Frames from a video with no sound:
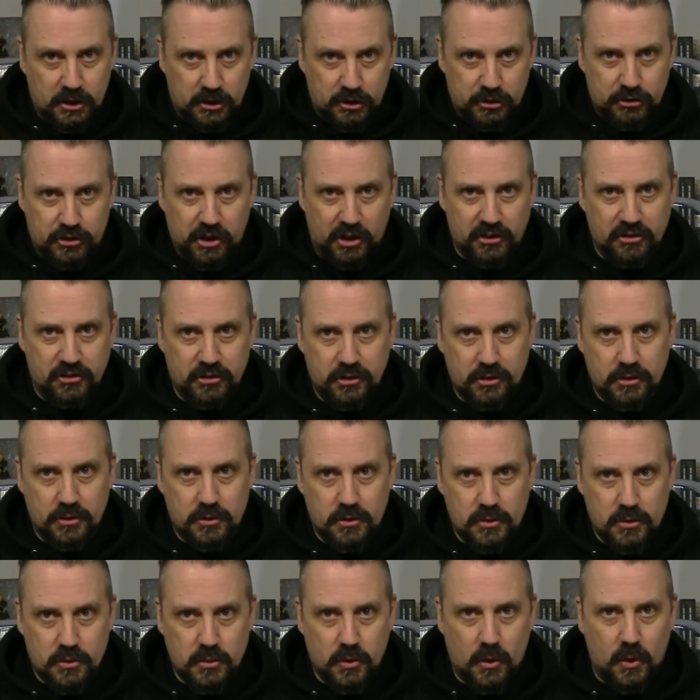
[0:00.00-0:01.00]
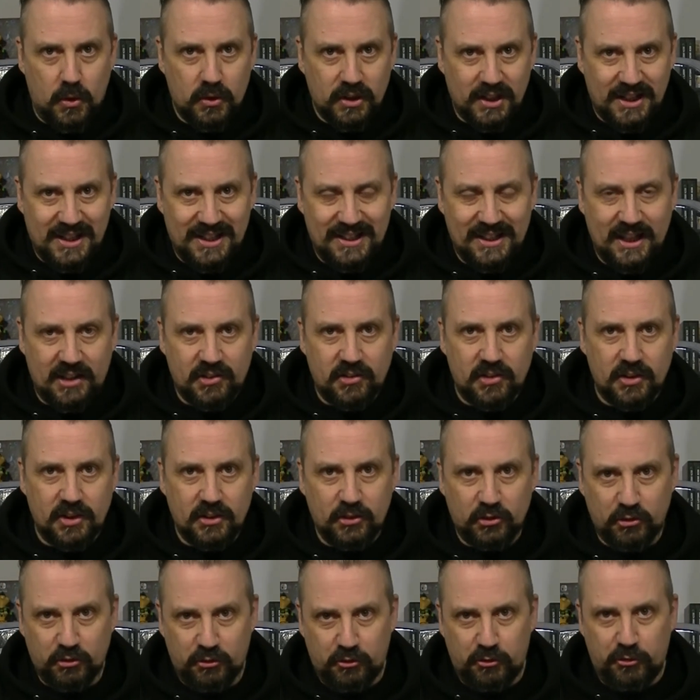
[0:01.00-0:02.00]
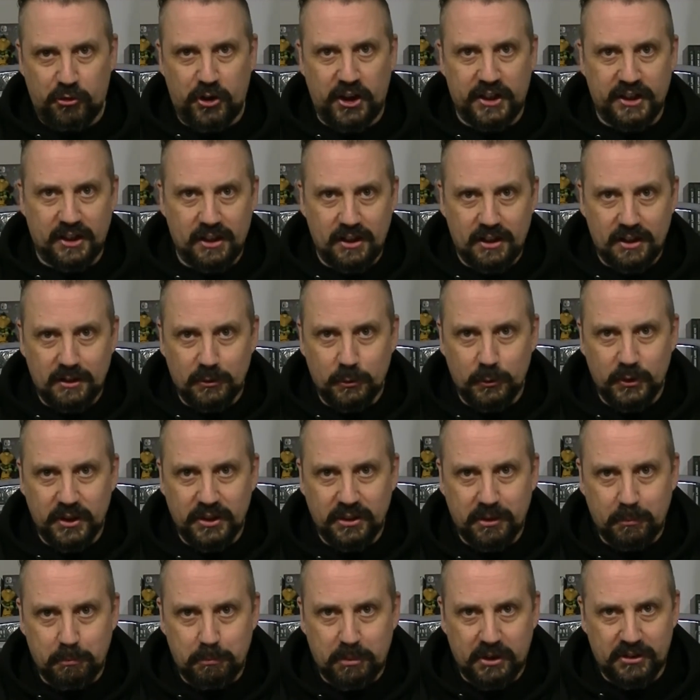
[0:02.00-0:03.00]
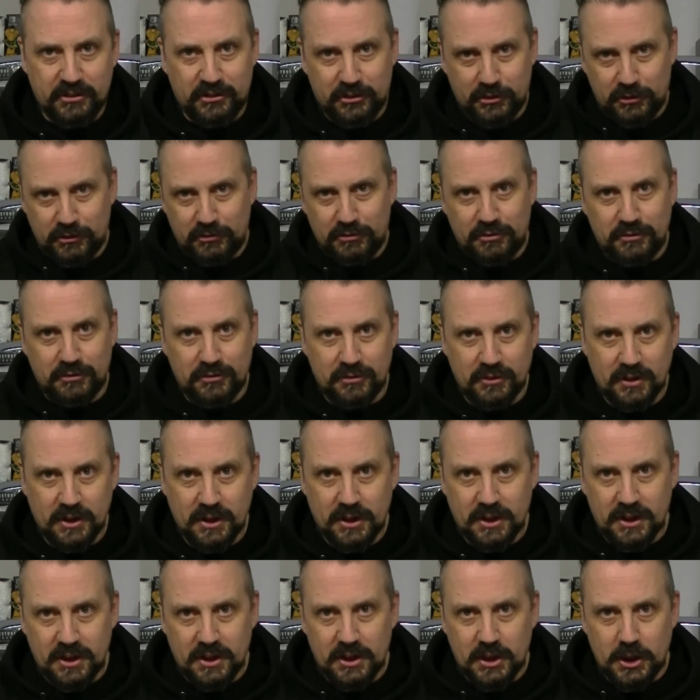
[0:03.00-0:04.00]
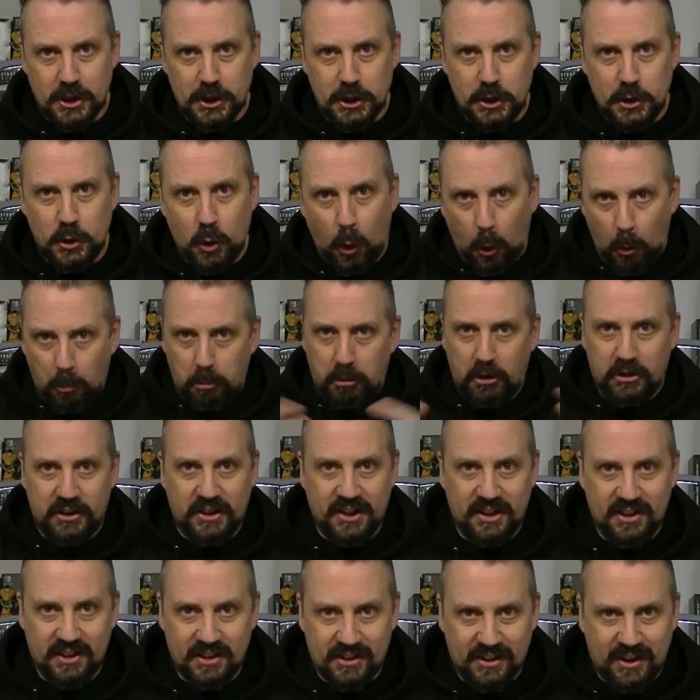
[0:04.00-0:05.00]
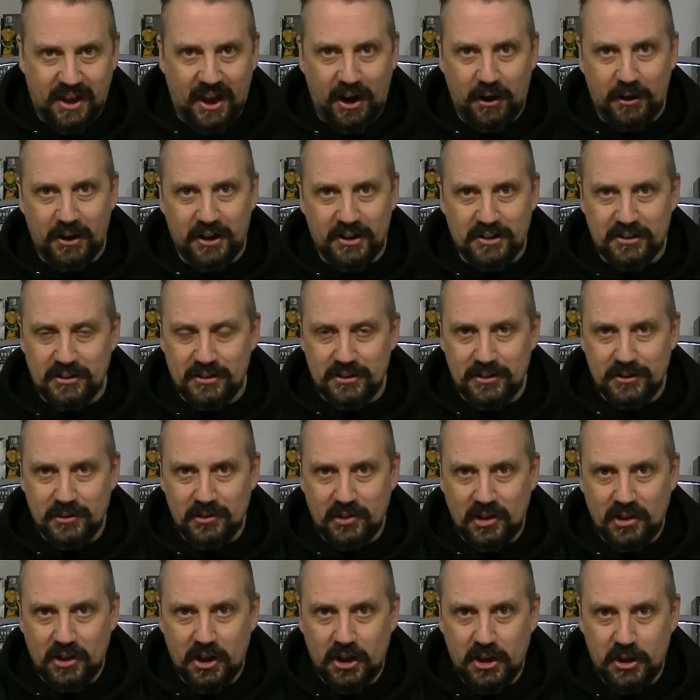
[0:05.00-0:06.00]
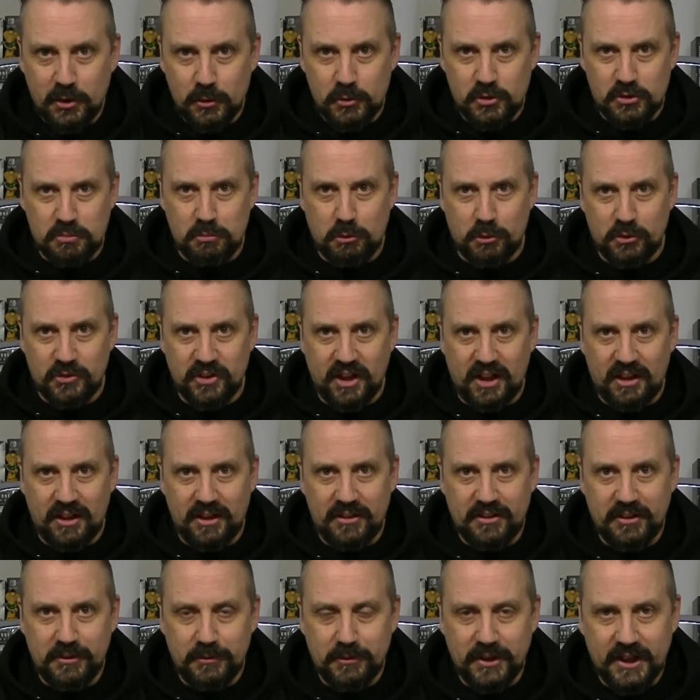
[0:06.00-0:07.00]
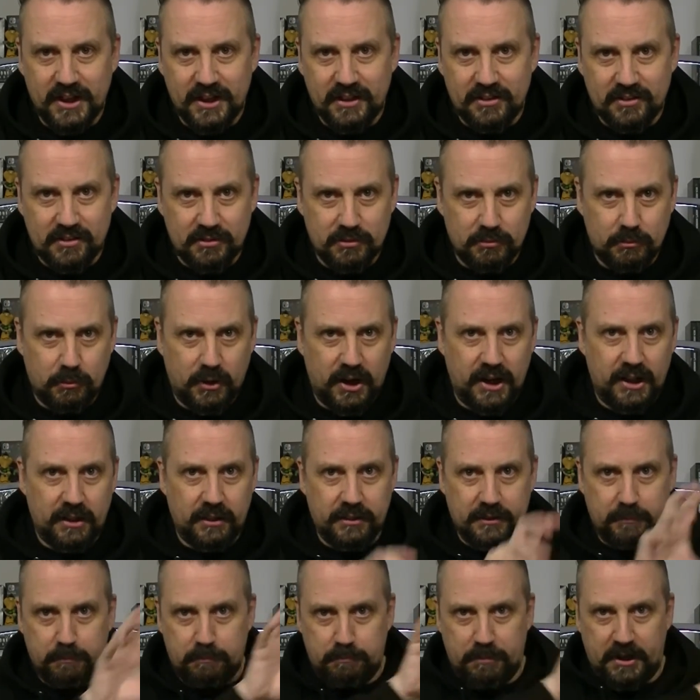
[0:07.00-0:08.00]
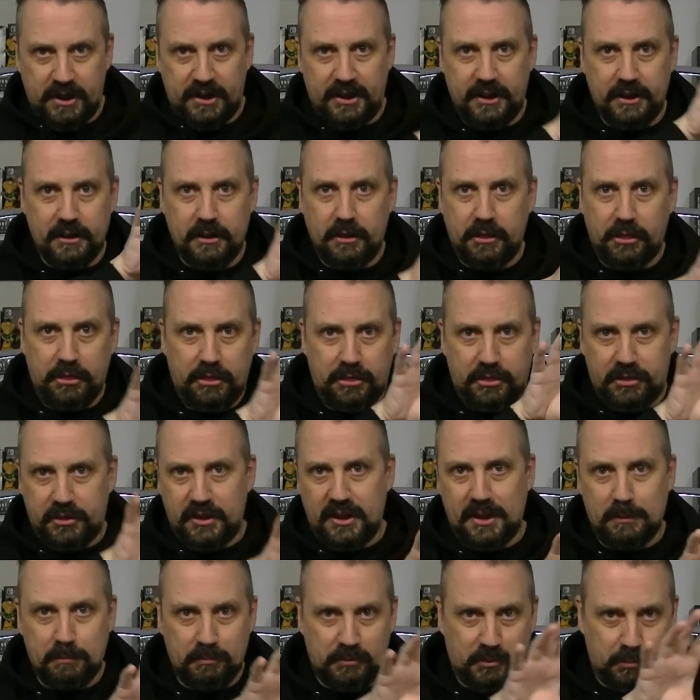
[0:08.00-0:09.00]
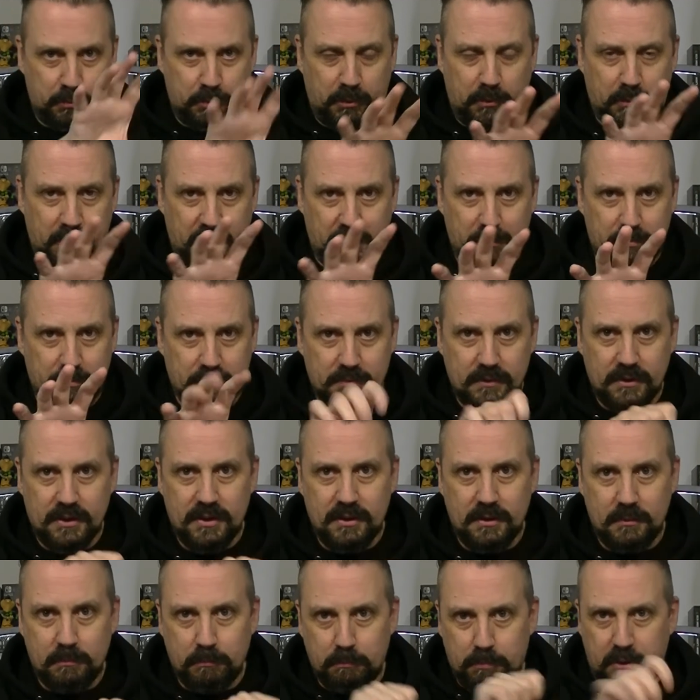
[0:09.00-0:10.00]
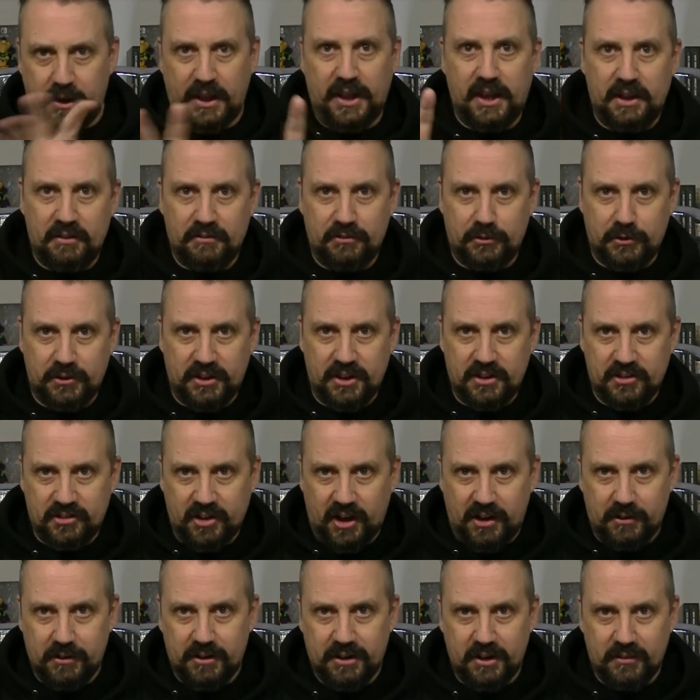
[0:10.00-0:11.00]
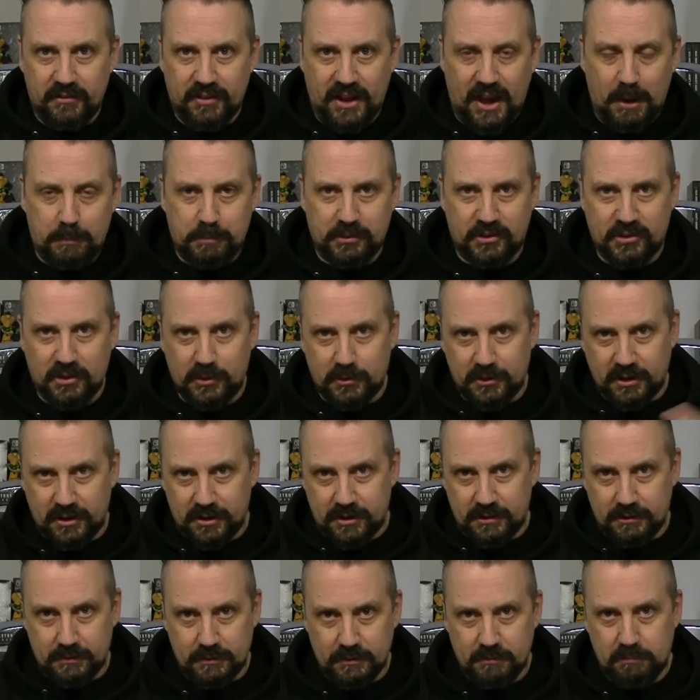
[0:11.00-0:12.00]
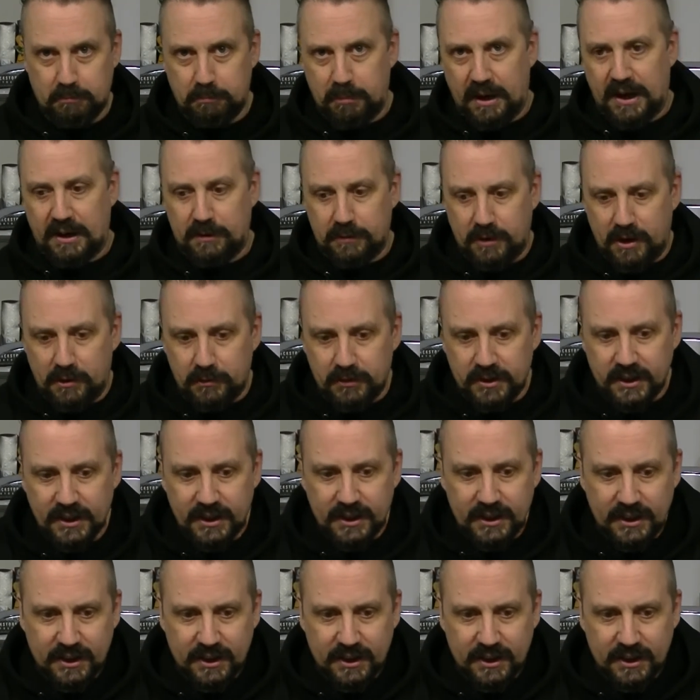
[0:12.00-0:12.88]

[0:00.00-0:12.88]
Dungeon Crawl Classics funnel with a bunch of nobody characters and a huge mortality rate, while the Benny Hill theme's probably playing for the entirety of the episode in the background,